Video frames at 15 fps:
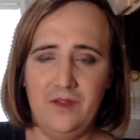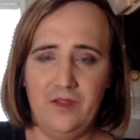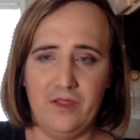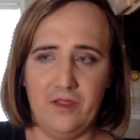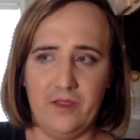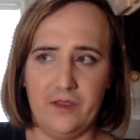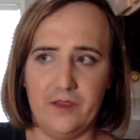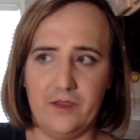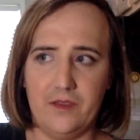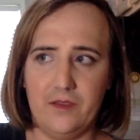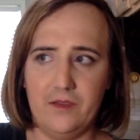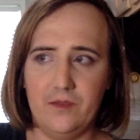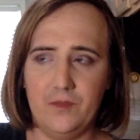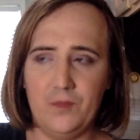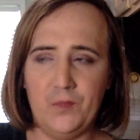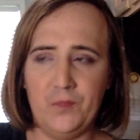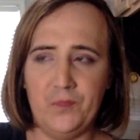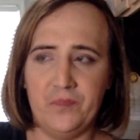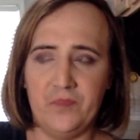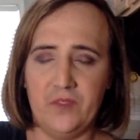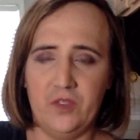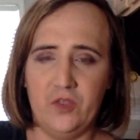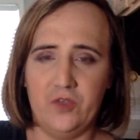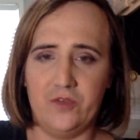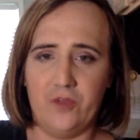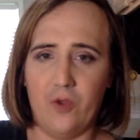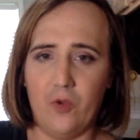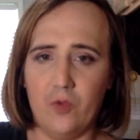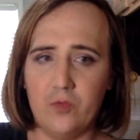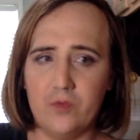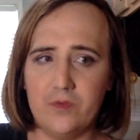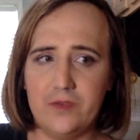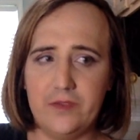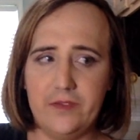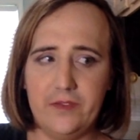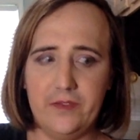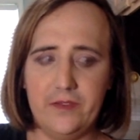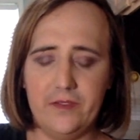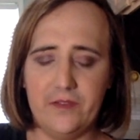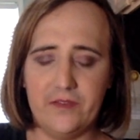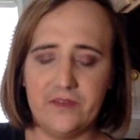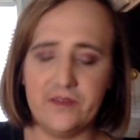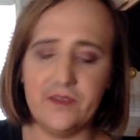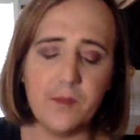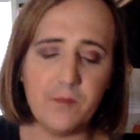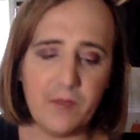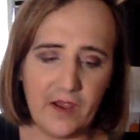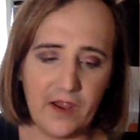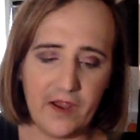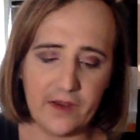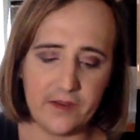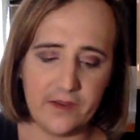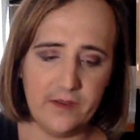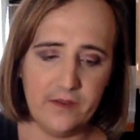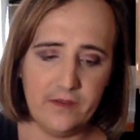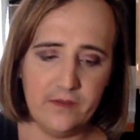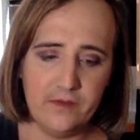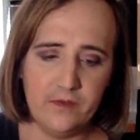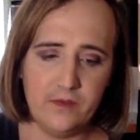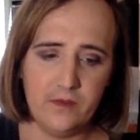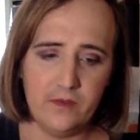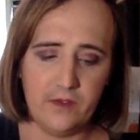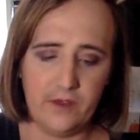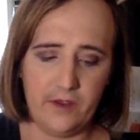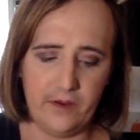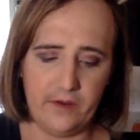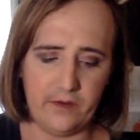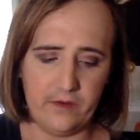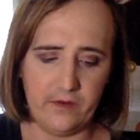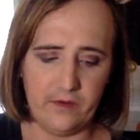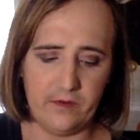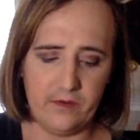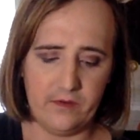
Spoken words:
Like, don't sit back and